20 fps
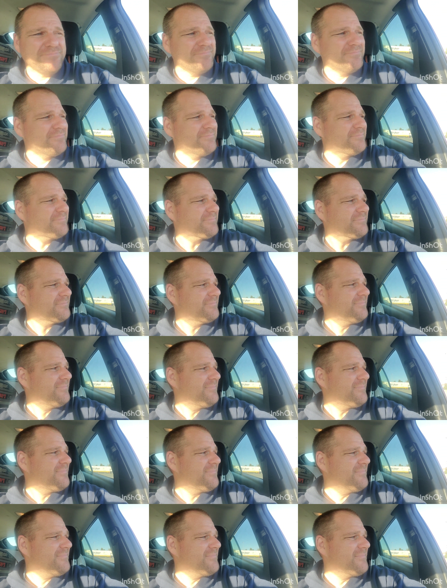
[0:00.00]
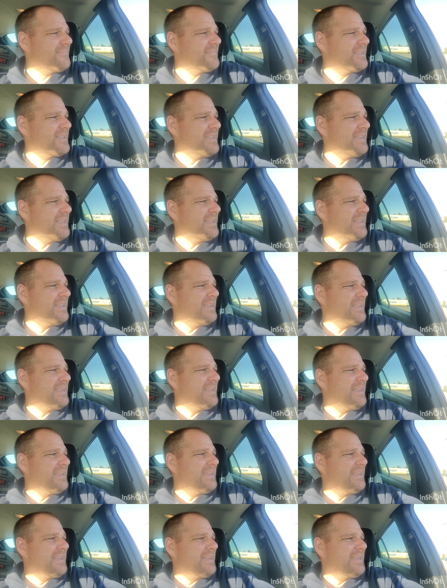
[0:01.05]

[no speech]